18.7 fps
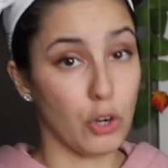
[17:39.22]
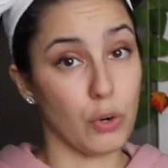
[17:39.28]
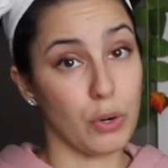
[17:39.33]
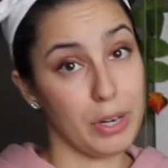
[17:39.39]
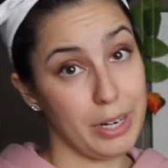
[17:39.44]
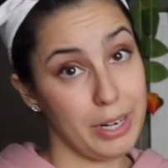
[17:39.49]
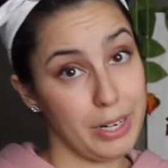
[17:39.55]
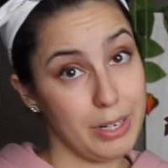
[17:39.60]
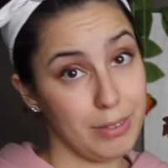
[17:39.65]

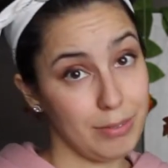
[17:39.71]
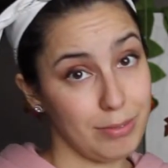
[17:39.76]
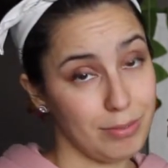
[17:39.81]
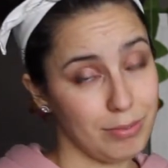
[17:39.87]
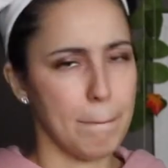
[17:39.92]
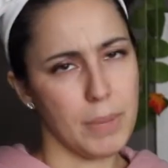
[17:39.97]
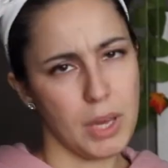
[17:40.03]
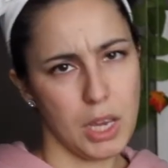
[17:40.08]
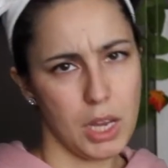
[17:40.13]
green,
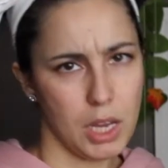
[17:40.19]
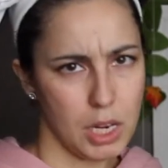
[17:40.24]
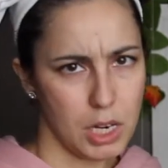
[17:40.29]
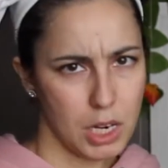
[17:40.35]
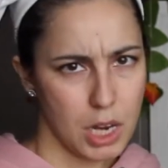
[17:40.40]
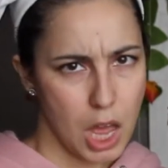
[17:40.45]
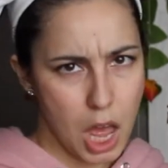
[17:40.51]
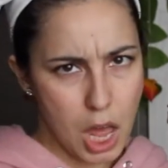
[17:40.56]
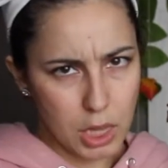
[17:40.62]

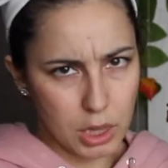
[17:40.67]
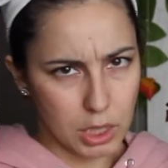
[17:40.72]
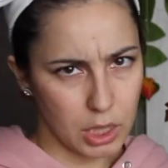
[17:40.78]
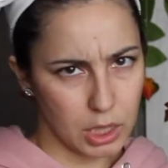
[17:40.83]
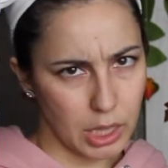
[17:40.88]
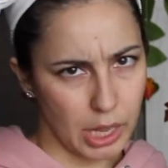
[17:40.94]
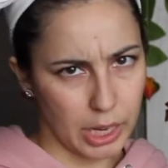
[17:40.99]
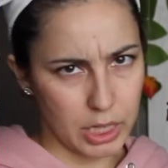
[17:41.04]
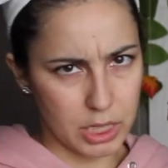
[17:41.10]
mean, and
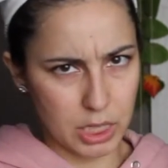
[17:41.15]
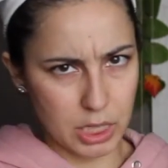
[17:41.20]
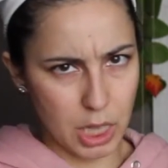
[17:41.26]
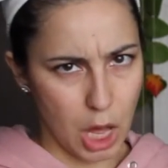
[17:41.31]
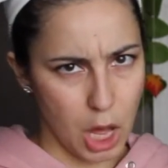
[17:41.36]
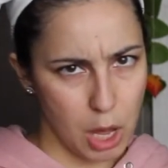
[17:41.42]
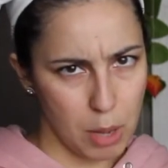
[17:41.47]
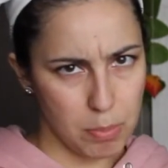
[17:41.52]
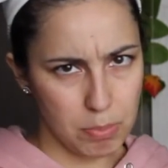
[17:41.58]
look like a
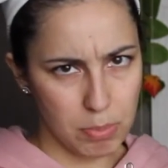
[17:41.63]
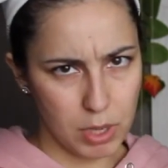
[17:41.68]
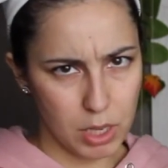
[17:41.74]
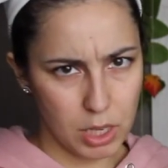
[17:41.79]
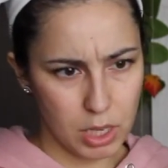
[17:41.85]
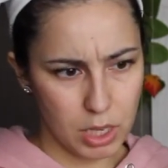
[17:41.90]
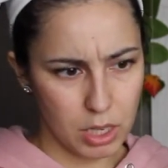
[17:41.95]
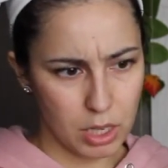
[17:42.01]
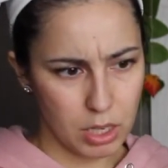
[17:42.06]

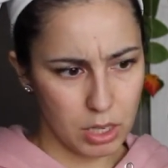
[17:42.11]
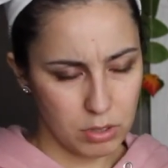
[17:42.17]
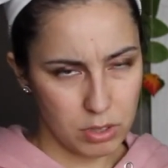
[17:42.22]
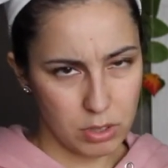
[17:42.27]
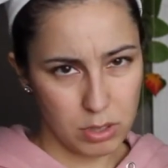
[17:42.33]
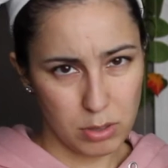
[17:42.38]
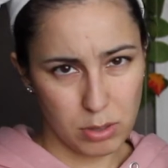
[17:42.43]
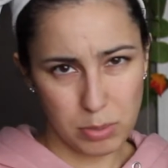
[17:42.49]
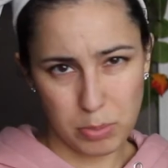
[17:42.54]
zombie
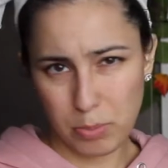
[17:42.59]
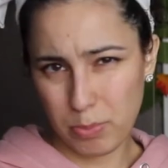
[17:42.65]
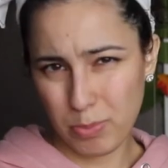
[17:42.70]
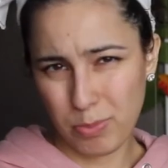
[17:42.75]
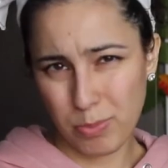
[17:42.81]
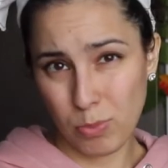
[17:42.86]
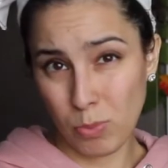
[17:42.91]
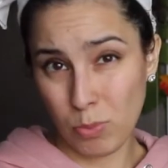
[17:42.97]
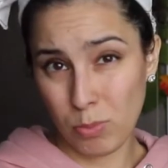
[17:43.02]

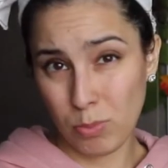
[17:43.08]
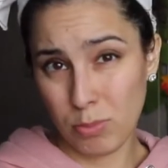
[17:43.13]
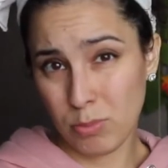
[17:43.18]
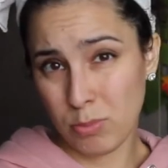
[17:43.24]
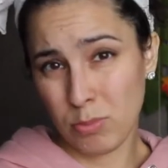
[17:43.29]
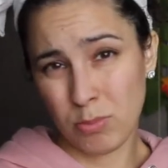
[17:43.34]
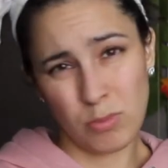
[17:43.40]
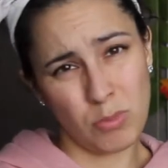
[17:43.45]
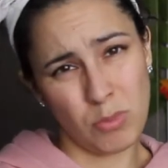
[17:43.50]

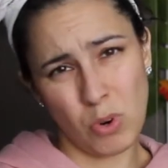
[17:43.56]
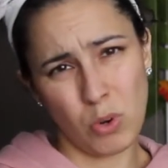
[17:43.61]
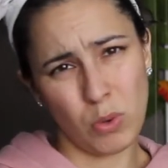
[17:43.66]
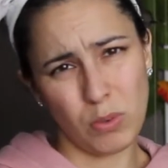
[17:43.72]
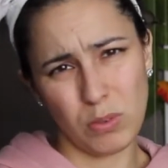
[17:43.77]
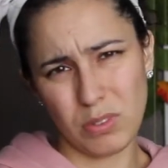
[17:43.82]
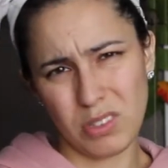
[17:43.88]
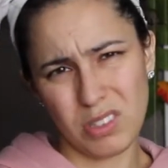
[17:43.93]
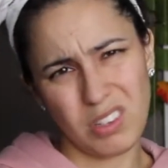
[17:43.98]

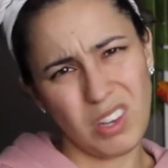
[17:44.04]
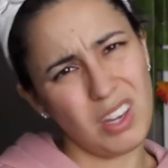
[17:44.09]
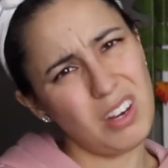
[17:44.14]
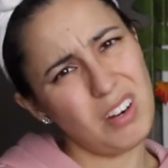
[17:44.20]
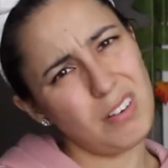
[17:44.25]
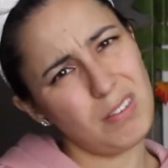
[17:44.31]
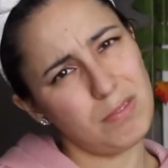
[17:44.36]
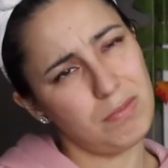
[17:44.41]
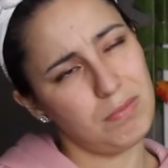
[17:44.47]
rolled
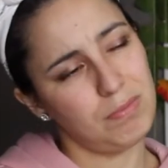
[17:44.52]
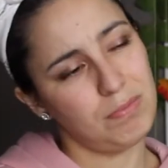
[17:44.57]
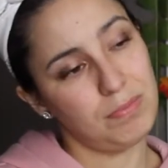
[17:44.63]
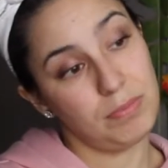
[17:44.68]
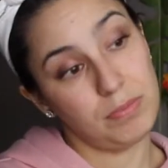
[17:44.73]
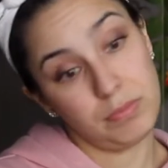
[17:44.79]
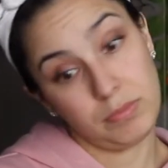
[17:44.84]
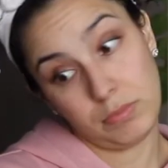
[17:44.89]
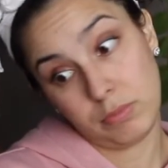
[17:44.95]
skin.
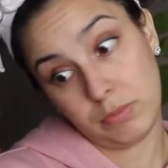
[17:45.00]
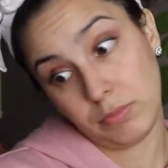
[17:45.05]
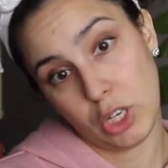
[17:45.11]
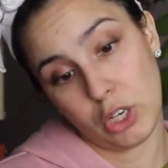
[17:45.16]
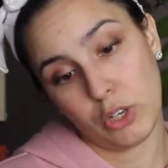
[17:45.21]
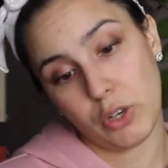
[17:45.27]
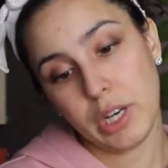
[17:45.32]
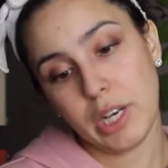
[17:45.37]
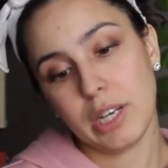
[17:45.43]

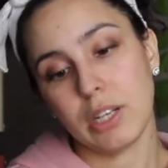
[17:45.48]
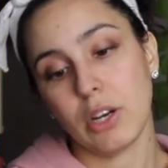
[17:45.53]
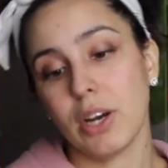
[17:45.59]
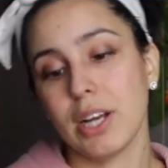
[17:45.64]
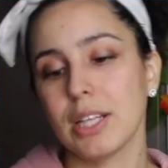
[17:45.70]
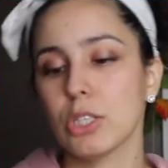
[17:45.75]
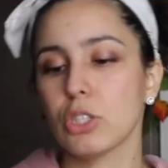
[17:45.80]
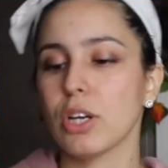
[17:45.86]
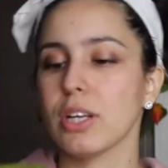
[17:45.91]
They're green. All
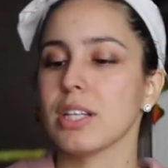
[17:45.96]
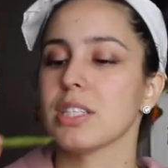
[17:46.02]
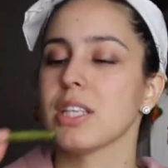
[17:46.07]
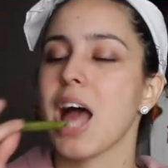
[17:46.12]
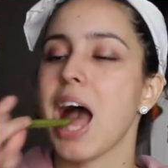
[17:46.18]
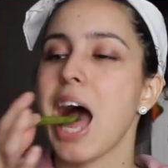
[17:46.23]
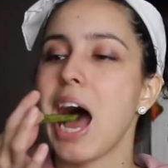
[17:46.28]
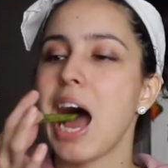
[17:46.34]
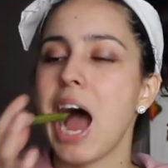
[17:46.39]
right, let's try this.
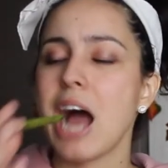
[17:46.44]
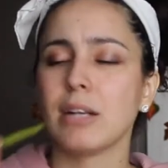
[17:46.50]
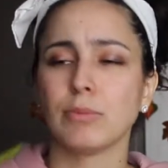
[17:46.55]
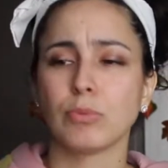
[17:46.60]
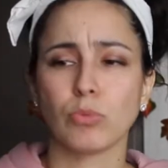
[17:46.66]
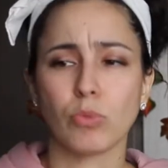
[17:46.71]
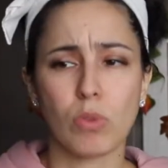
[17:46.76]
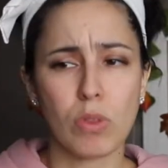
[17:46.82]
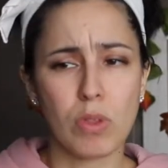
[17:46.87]

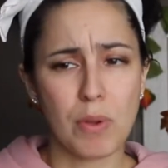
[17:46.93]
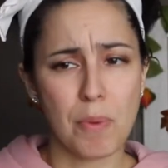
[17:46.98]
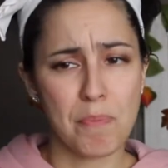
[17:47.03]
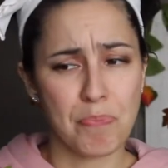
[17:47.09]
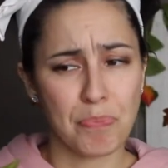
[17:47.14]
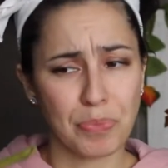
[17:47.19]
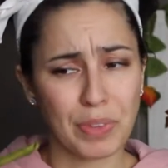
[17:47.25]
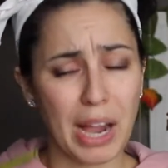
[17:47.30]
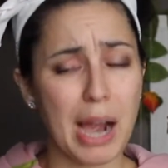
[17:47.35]

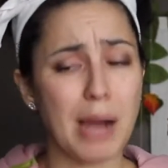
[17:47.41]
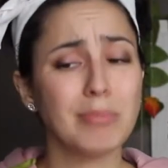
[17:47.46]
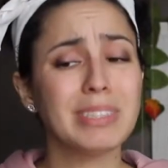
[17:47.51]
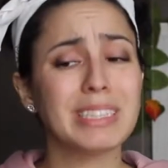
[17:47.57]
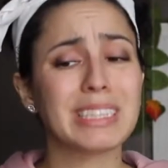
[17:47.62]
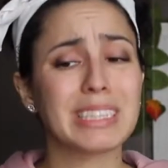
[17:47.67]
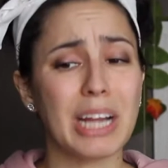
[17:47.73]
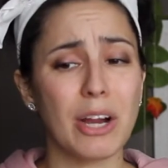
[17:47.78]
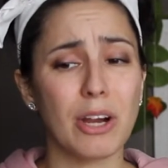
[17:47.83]
I'm
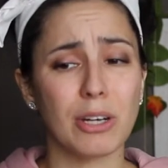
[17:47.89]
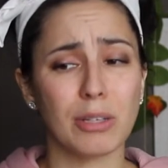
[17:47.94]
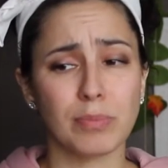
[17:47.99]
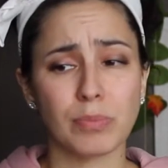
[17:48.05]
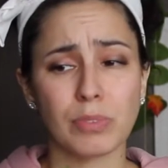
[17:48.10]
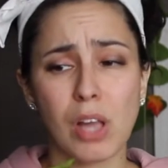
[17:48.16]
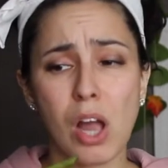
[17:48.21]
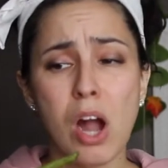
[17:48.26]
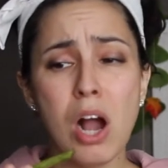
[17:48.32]

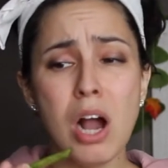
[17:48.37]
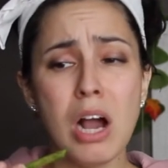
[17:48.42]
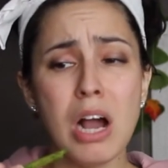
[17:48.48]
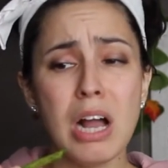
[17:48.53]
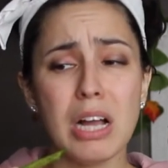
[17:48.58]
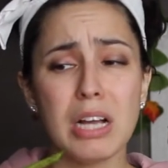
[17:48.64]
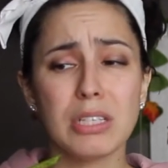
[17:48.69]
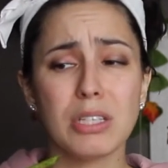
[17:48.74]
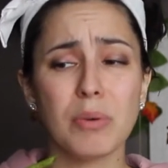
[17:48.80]
scared.
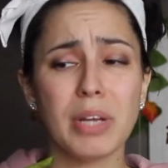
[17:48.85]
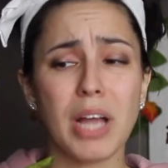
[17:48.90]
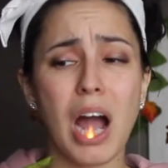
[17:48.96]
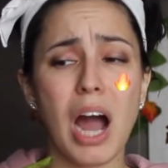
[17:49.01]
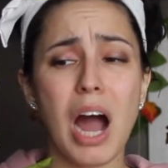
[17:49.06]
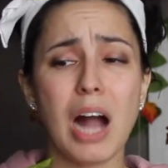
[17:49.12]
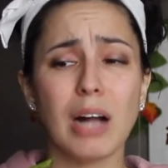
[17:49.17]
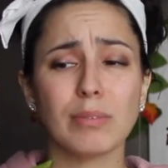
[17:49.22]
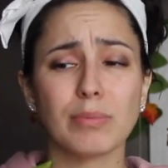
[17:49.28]
It's already
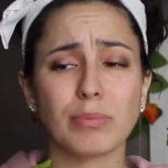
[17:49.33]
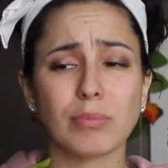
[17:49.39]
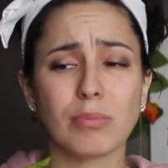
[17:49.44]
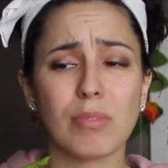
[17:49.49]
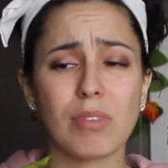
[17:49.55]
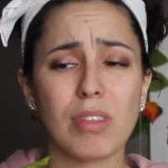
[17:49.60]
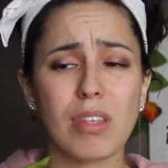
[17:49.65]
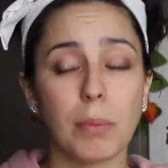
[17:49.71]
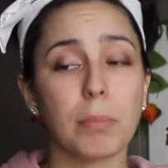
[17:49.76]
hot,
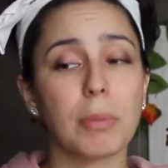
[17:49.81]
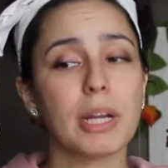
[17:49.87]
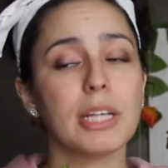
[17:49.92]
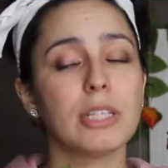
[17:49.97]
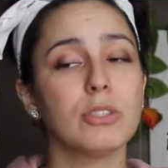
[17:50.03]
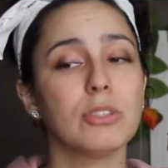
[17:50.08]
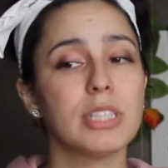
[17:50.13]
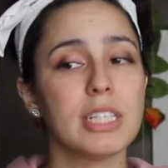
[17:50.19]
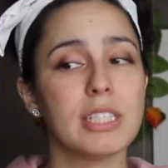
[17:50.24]
but
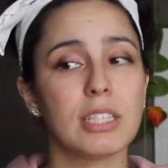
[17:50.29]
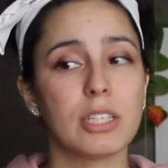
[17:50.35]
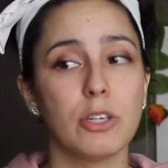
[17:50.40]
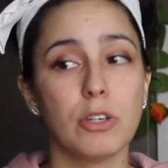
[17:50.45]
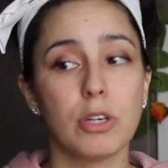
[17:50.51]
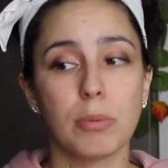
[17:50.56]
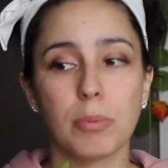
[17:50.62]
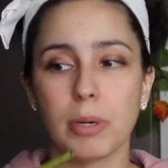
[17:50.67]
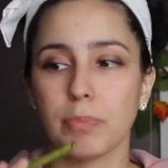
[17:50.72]
I do taste the
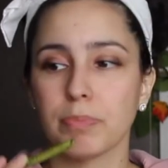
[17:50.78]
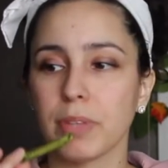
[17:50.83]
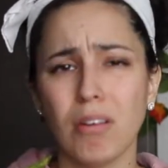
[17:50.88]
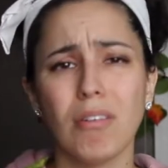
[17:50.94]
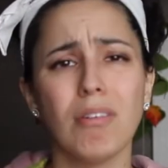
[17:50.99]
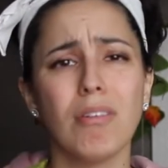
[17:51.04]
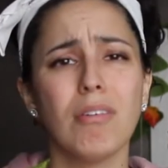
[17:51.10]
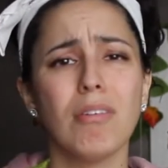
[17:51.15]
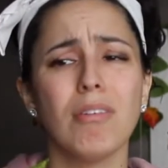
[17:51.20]
cucumber.
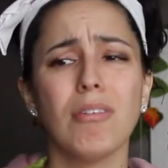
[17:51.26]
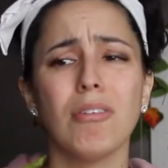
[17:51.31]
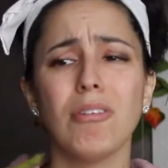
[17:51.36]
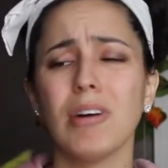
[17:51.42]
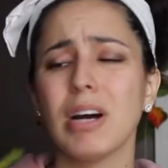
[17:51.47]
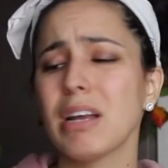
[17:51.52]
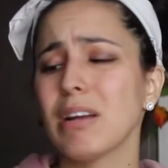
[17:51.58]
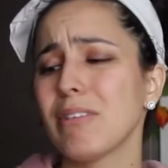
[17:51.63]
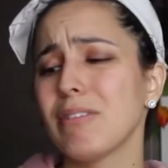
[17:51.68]

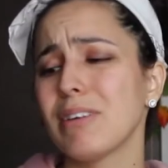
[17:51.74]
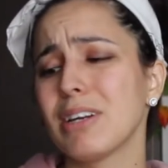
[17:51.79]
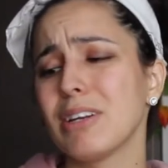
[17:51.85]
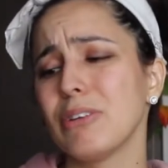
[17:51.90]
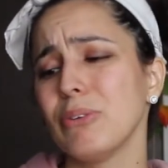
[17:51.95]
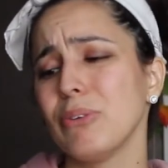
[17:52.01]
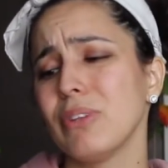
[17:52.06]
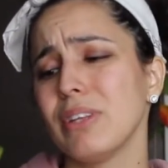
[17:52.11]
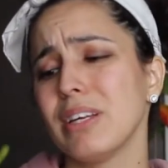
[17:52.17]
Oh, I don't want
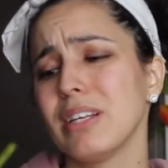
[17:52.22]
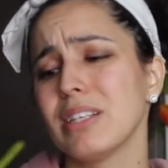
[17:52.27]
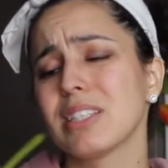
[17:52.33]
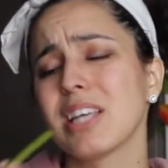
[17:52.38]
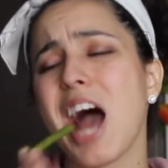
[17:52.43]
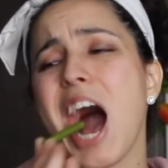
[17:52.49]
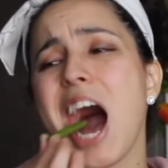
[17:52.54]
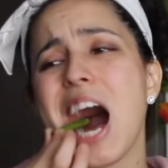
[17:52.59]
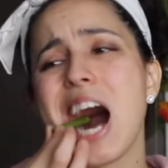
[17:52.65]
to do this.